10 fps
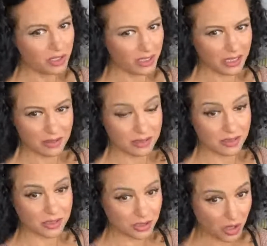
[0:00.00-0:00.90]
it's
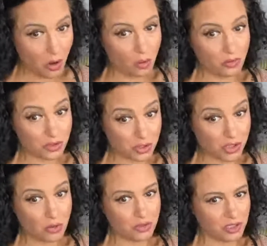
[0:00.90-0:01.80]
really
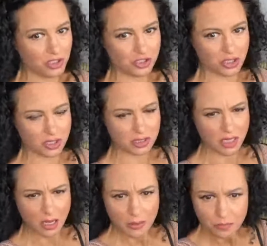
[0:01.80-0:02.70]
so
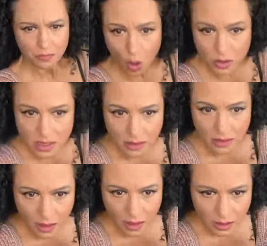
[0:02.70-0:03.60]
delicious.
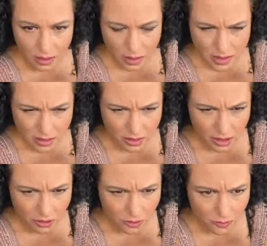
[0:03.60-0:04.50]
Oh, is it
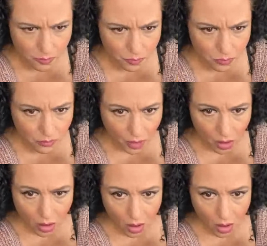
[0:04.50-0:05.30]
not? Is it there?